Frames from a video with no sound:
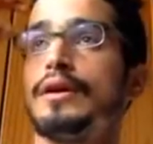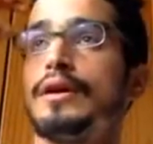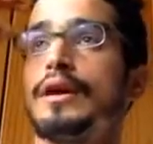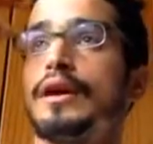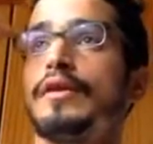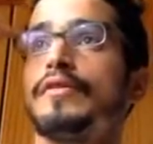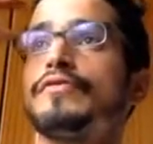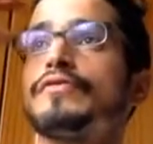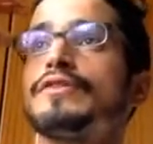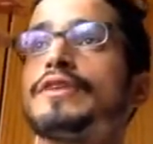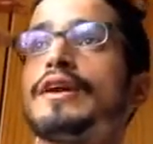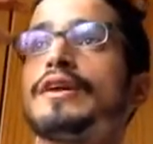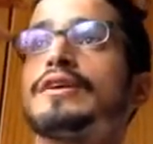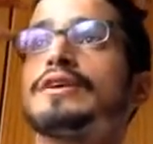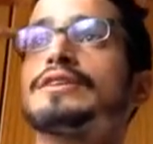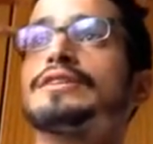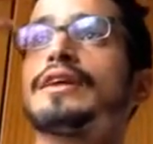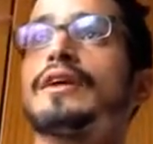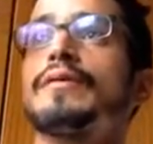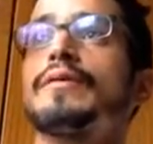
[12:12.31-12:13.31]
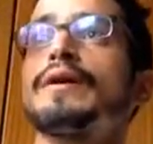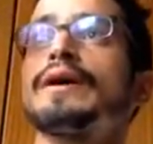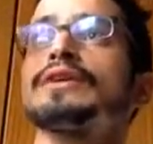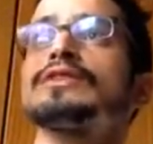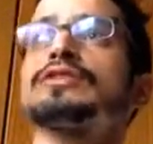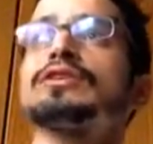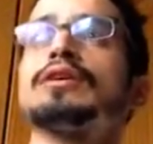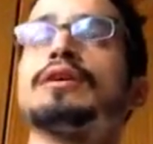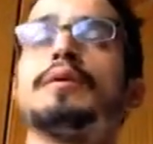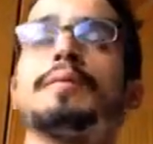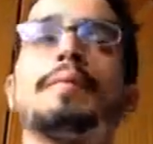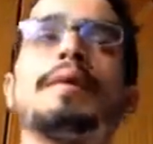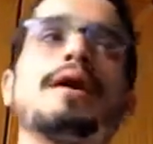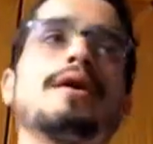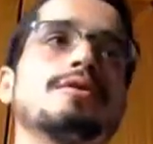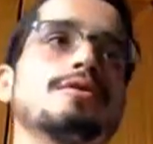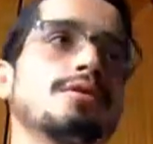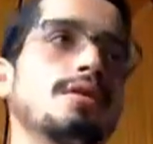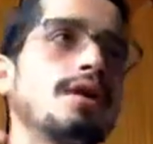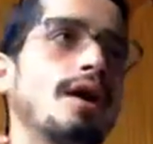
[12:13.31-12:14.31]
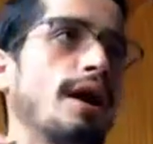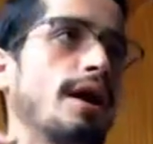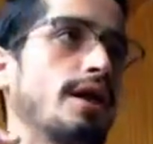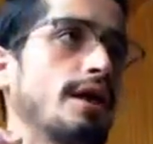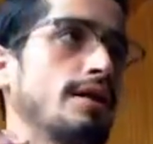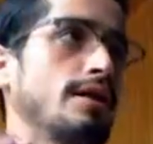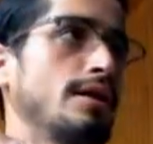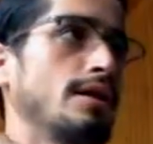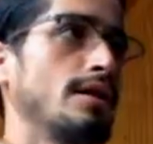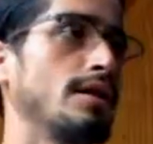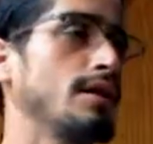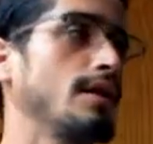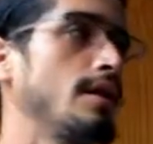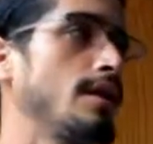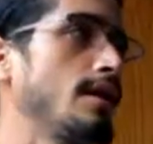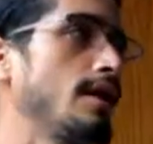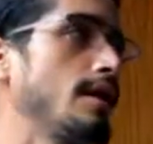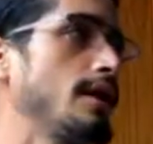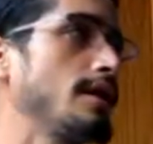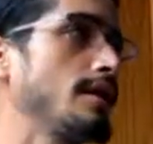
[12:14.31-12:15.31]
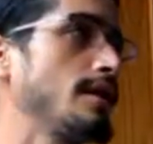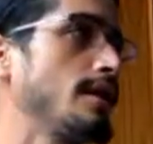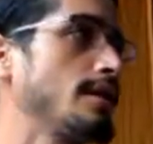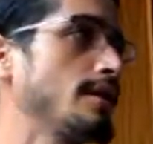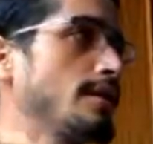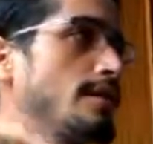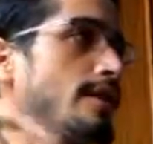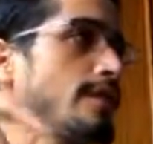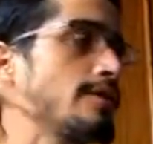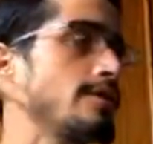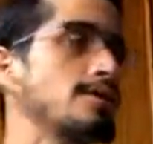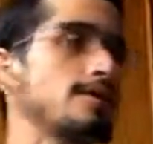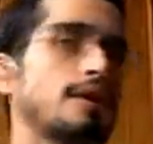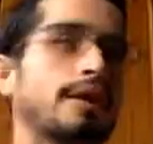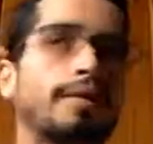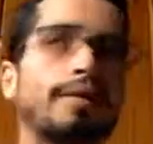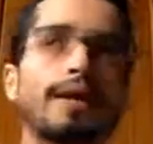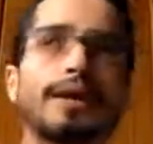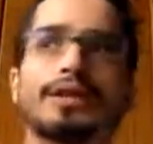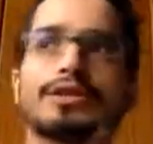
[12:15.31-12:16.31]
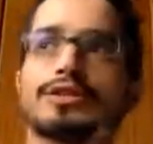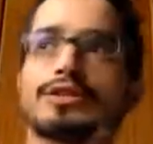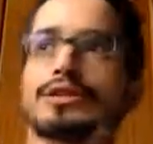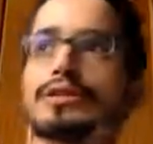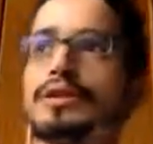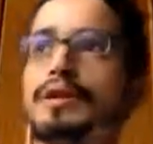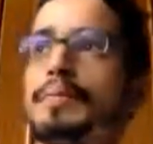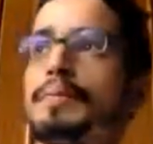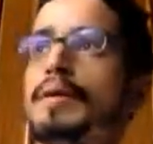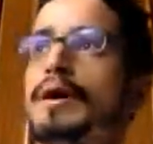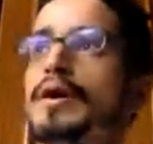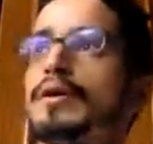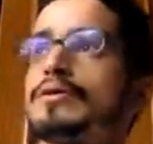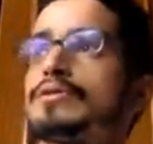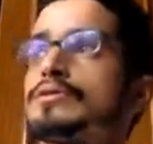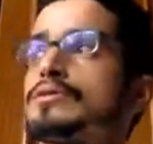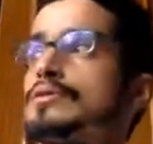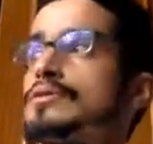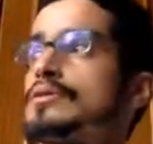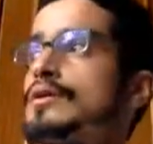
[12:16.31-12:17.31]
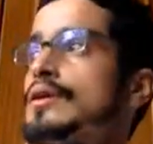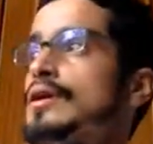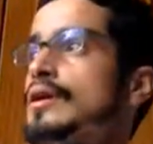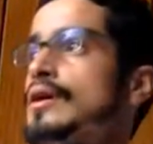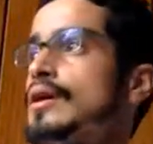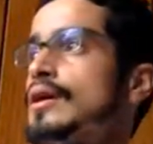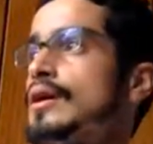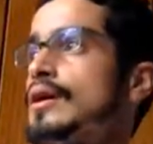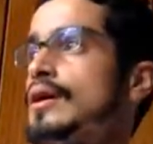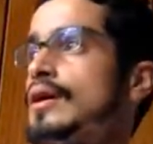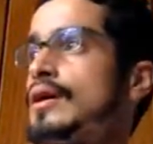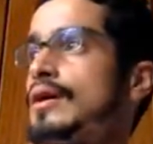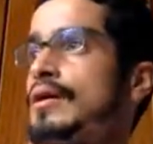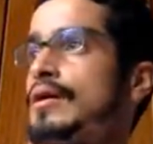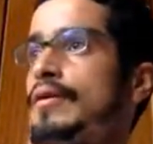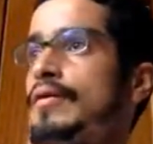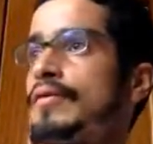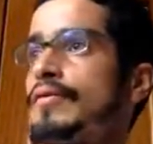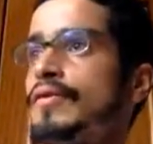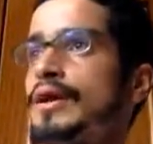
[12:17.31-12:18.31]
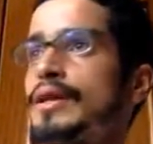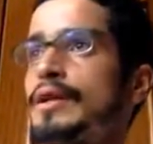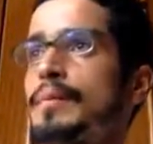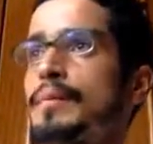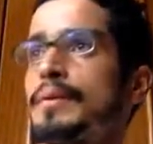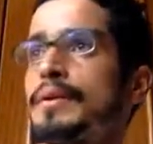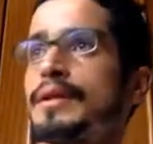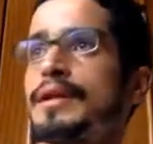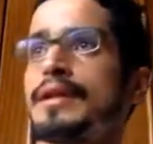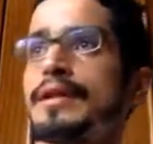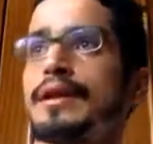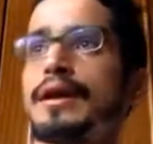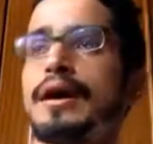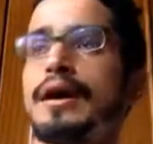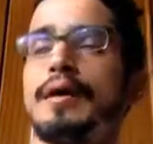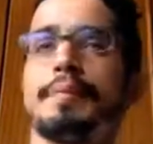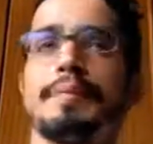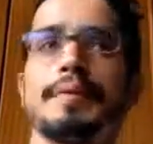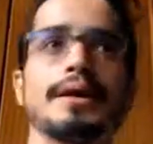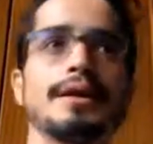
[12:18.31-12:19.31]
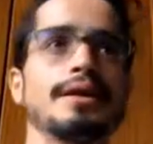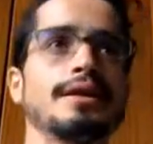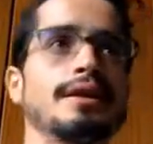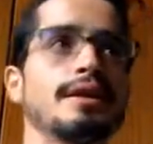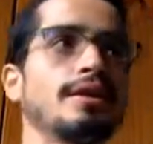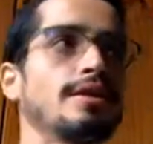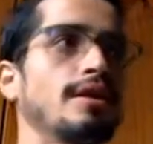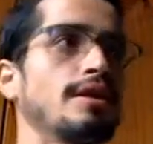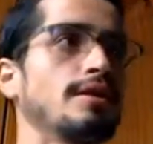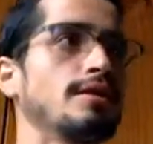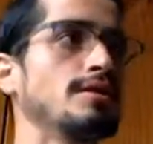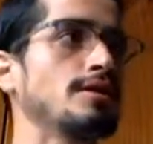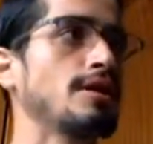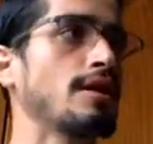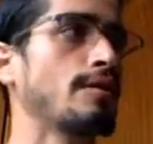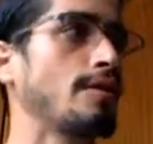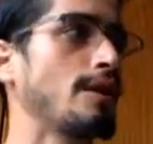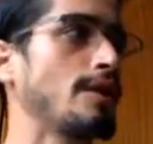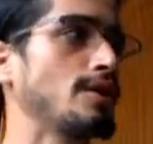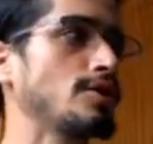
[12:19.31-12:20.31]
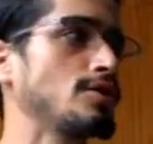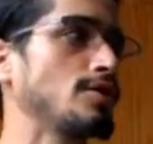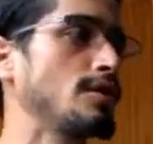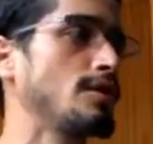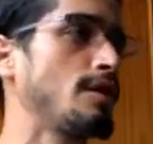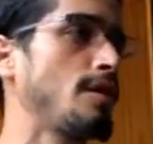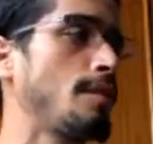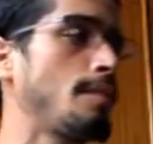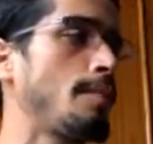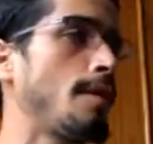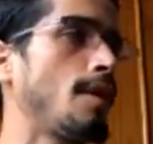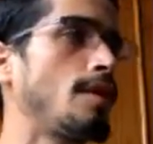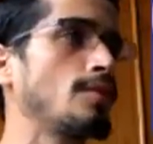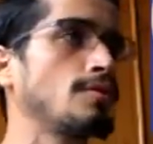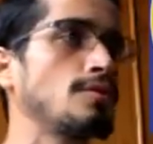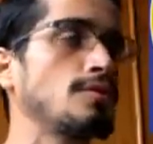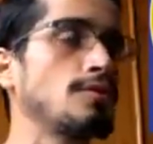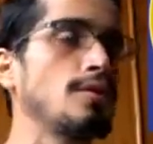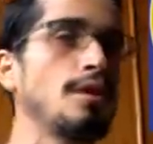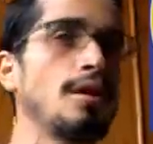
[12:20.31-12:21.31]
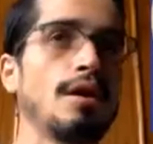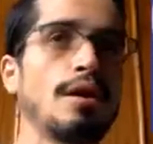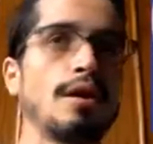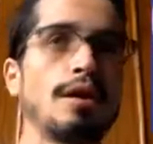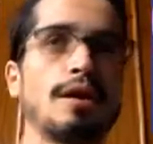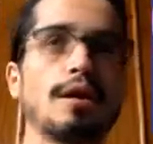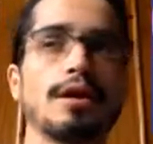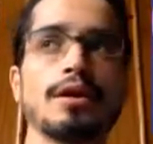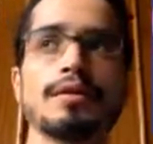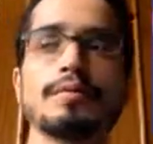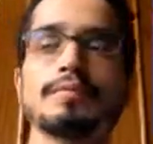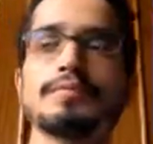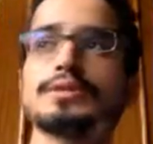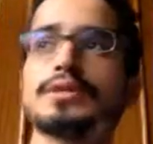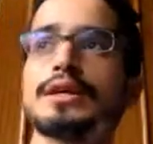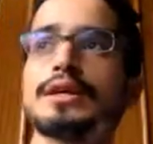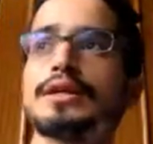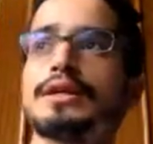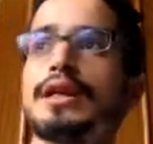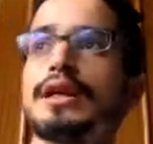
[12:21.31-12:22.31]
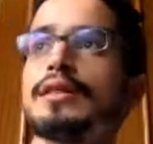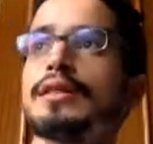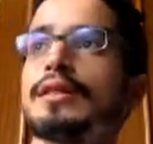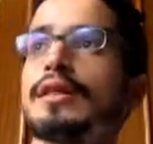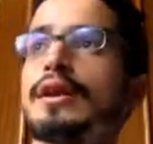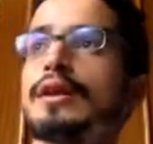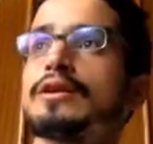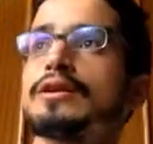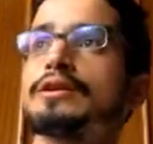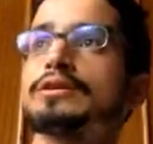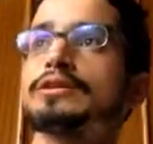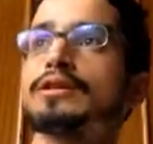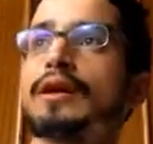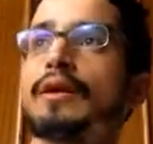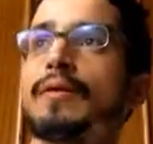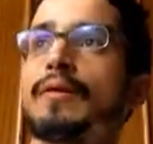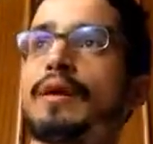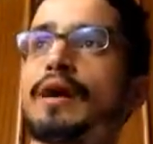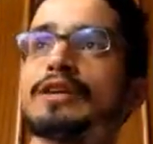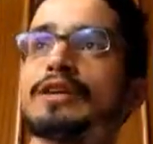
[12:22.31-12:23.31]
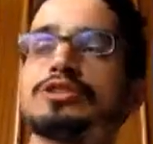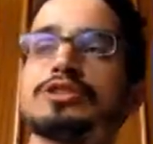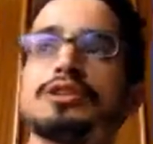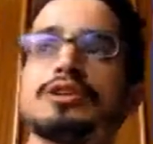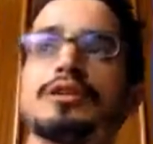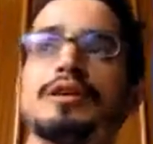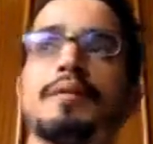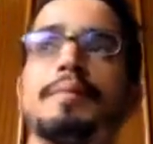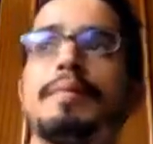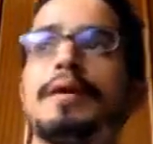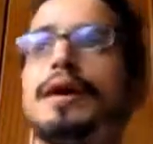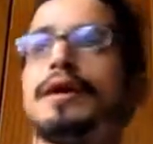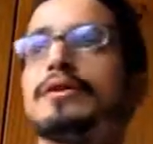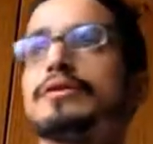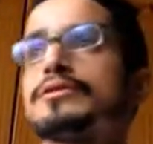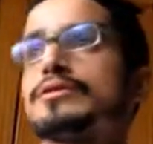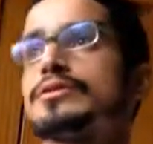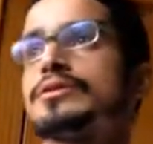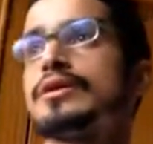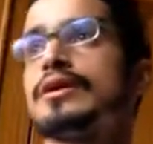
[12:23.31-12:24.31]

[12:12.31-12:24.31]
If there is a question about Agni, and then there is a question about Vata, Pitta and Kapha, and then there is a question about herbs, and then there is a question about